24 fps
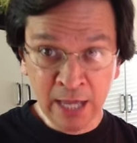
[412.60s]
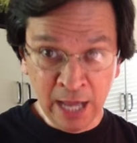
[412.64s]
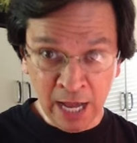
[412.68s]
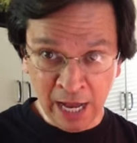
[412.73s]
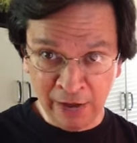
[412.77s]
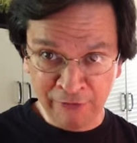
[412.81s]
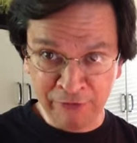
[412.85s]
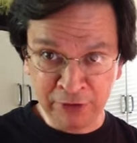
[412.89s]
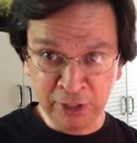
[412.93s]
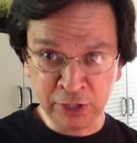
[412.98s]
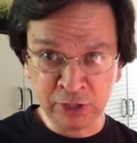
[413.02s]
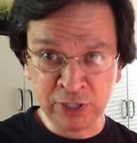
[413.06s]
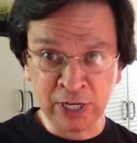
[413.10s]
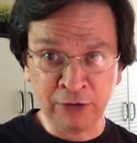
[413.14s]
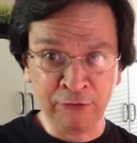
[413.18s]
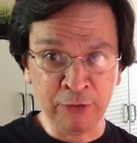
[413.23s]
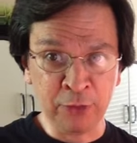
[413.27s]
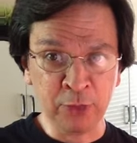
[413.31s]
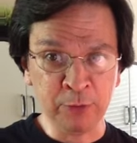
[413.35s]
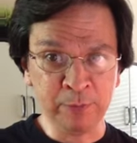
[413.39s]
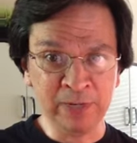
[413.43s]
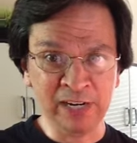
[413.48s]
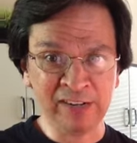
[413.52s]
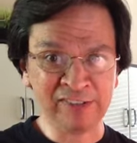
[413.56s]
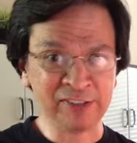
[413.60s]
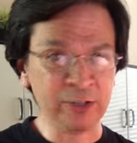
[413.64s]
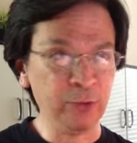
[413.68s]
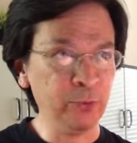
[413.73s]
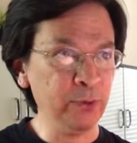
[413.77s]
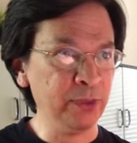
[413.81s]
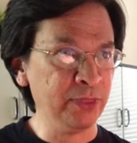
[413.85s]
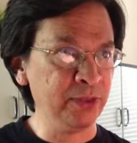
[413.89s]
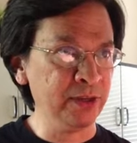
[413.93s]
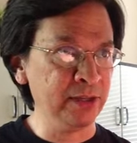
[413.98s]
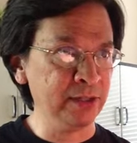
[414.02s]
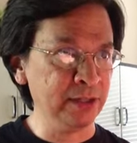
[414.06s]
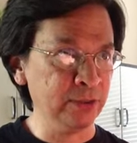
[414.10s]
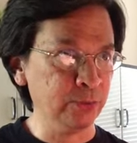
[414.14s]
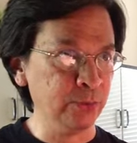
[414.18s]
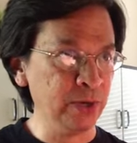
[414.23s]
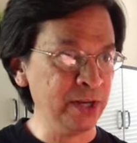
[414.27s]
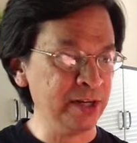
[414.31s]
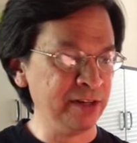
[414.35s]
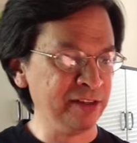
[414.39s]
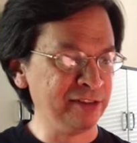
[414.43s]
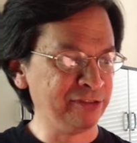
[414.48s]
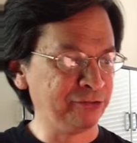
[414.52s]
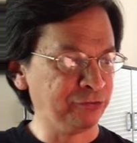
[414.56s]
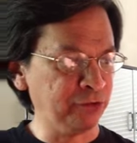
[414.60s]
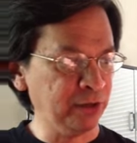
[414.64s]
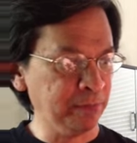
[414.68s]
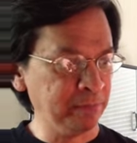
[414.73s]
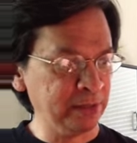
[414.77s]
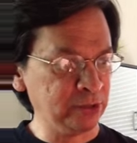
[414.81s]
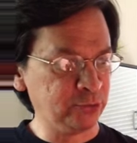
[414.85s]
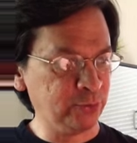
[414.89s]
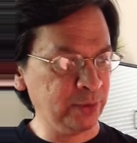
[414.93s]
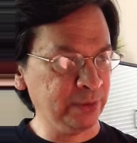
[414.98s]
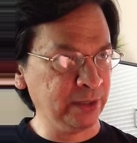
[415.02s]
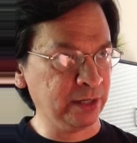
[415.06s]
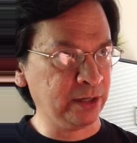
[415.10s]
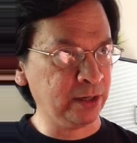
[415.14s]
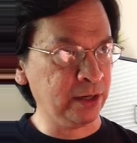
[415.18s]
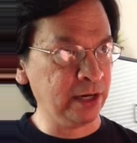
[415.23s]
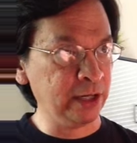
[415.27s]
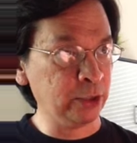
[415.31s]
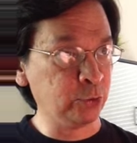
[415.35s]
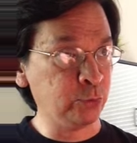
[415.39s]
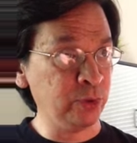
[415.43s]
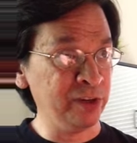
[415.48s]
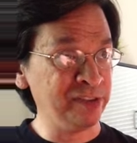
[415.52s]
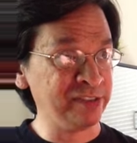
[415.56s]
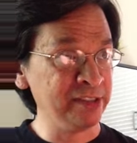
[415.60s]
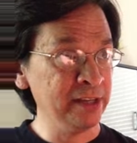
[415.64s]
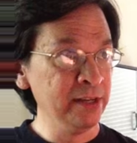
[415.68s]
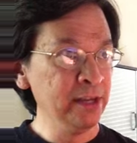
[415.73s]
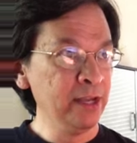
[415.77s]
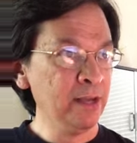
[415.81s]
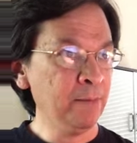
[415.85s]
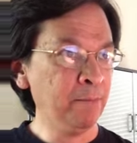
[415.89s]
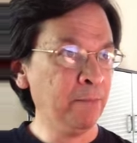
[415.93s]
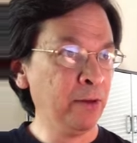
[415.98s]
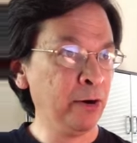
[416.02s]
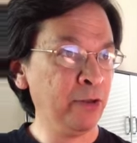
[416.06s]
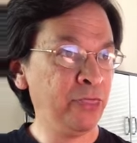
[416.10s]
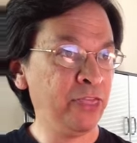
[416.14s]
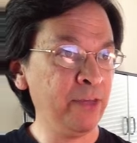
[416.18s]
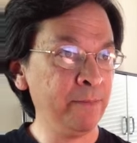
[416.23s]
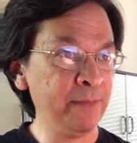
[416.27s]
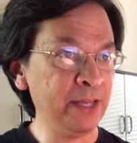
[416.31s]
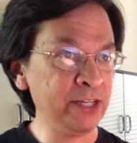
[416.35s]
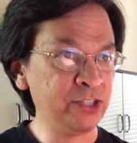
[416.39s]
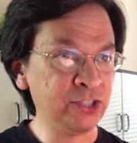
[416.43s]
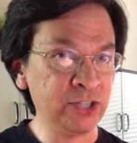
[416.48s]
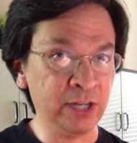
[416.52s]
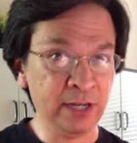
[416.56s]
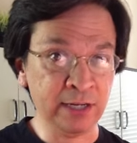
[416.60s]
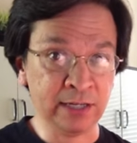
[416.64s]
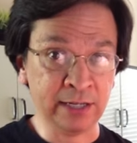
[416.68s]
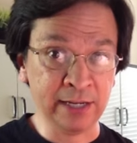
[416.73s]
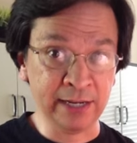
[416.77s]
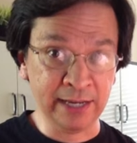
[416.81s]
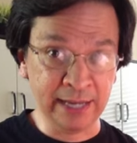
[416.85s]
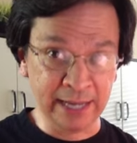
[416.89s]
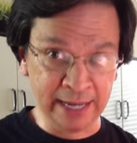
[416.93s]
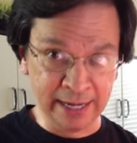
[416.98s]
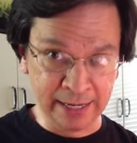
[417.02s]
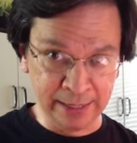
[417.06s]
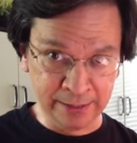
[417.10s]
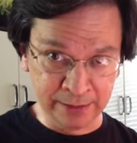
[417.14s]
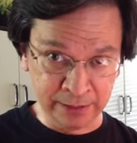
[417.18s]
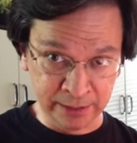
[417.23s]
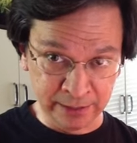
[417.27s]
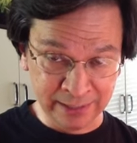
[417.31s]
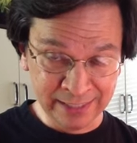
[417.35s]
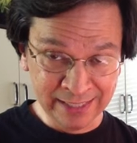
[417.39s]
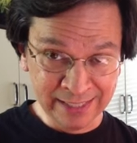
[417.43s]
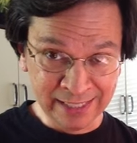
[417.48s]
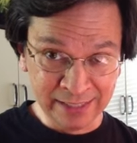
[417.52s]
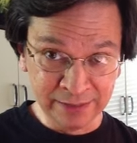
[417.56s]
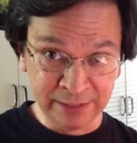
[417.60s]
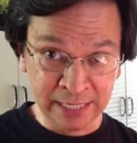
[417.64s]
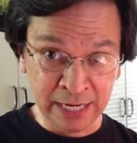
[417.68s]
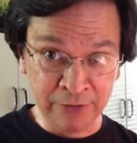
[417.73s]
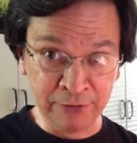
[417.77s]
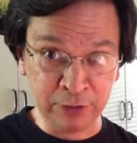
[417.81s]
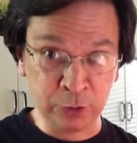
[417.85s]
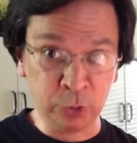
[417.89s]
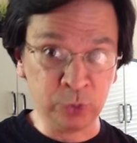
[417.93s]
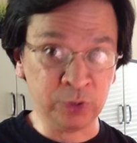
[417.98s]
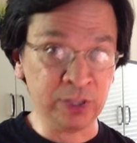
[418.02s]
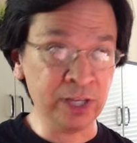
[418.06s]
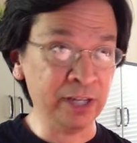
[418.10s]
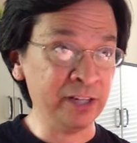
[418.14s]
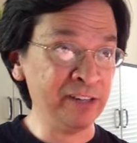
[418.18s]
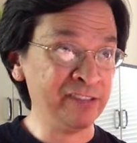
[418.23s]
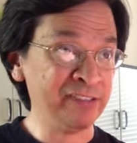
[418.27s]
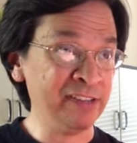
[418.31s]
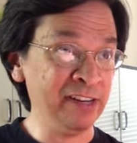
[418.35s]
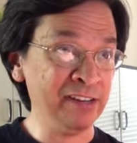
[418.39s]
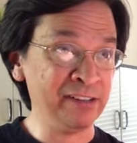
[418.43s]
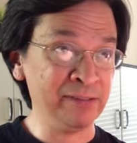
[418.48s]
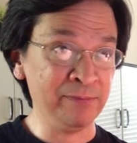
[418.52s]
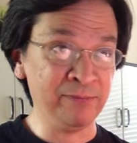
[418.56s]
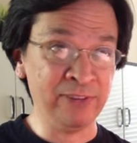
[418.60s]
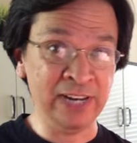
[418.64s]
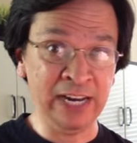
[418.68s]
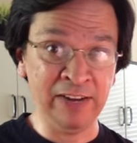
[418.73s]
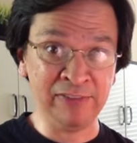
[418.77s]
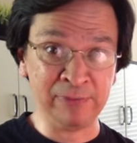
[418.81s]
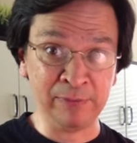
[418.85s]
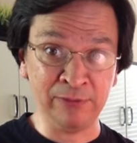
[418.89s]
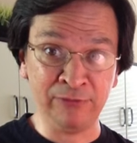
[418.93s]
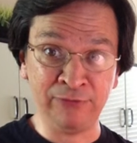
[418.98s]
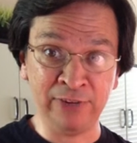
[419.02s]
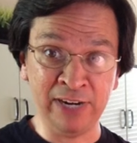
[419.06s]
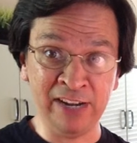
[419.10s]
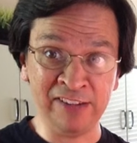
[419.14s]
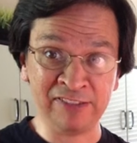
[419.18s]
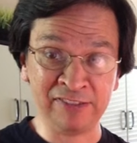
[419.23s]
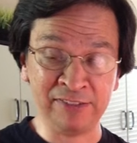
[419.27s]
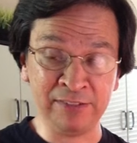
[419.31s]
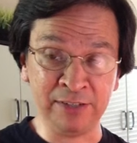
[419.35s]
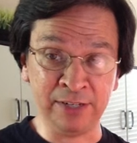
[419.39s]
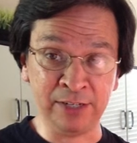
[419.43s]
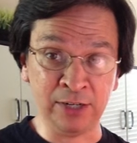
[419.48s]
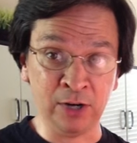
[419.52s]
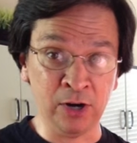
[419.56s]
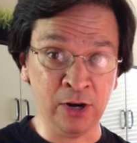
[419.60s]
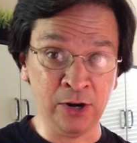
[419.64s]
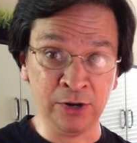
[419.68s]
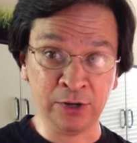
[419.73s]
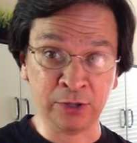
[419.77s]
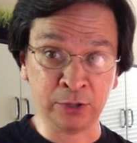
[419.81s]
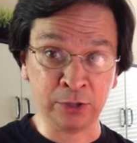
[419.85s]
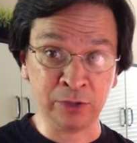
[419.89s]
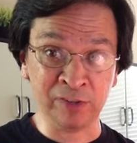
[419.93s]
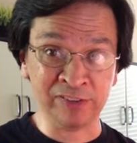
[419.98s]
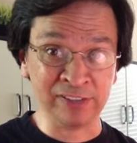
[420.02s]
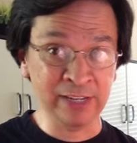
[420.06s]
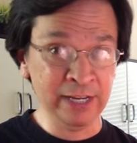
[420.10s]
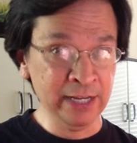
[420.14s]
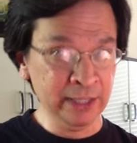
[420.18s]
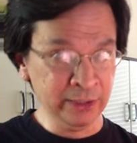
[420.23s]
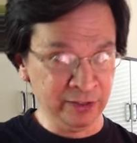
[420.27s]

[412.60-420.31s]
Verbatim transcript: I'll finish off with New Mexico with the uh, readings from Between the Conquest. Martha Menchaca and uh, David Gutierrez has some, have some fascinating articles.